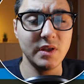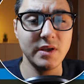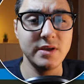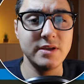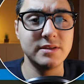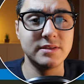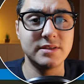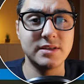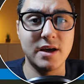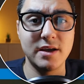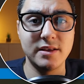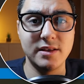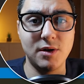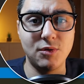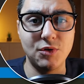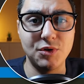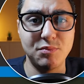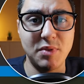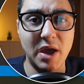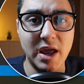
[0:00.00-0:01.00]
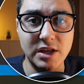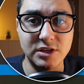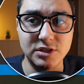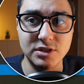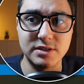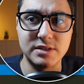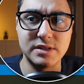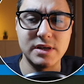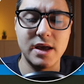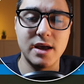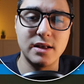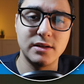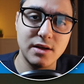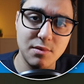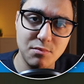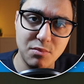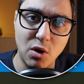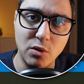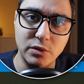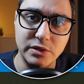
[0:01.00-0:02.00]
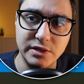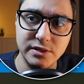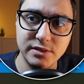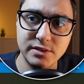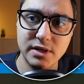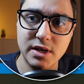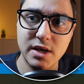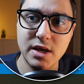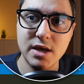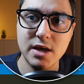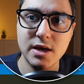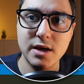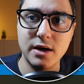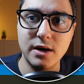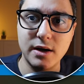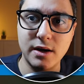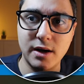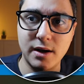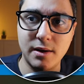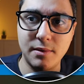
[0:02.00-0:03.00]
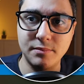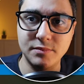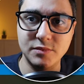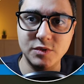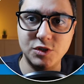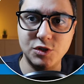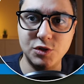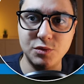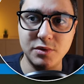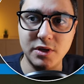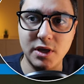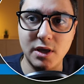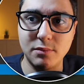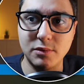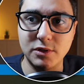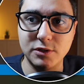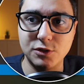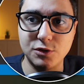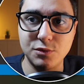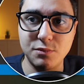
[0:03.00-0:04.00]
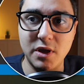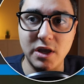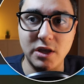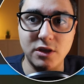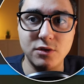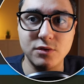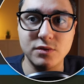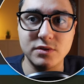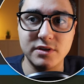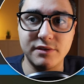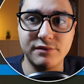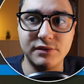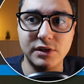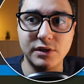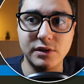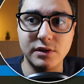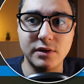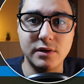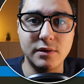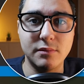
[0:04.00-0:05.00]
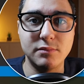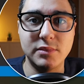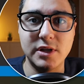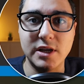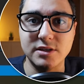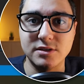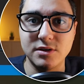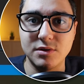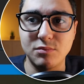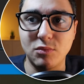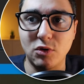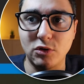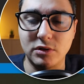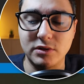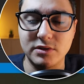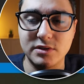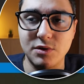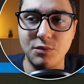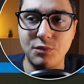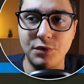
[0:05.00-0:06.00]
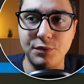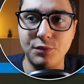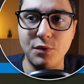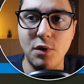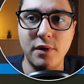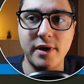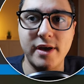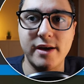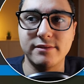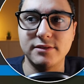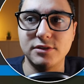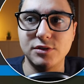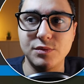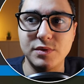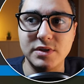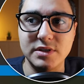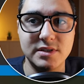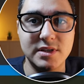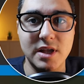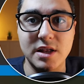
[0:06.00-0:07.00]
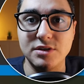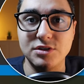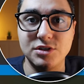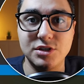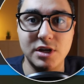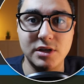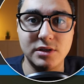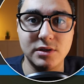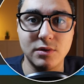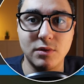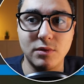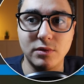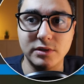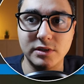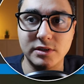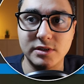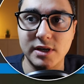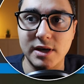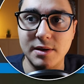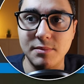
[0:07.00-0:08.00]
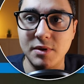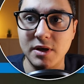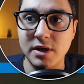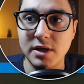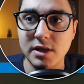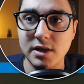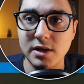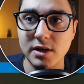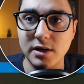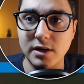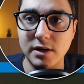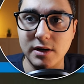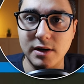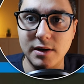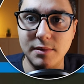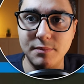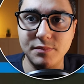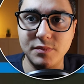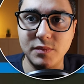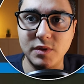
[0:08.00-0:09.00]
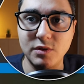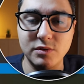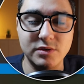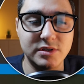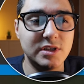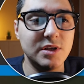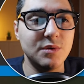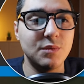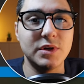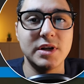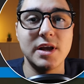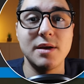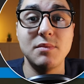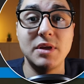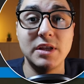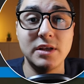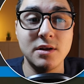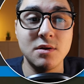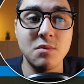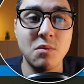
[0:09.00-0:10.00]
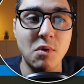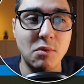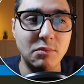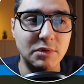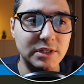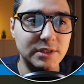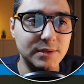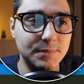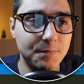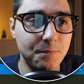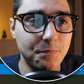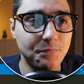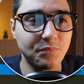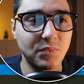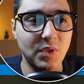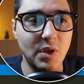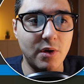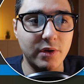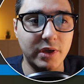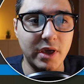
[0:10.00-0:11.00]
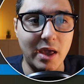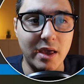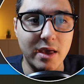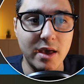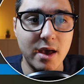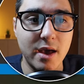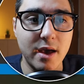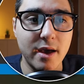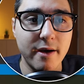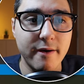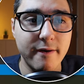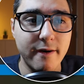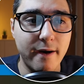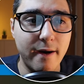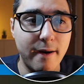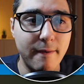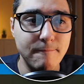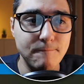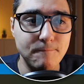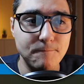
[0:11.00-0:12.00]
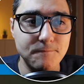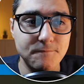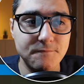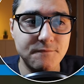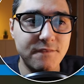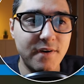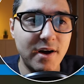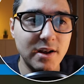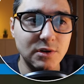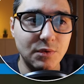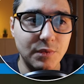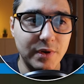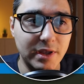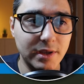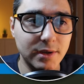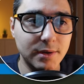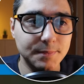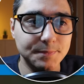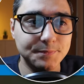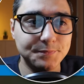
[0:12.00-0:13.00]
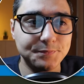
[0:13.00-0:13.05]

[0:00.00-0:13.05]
inside our pages and components to be able to make use of the Blazored model. So we won't have to instantiate it all the time. You'll see what I mean in a moment. Okay, following,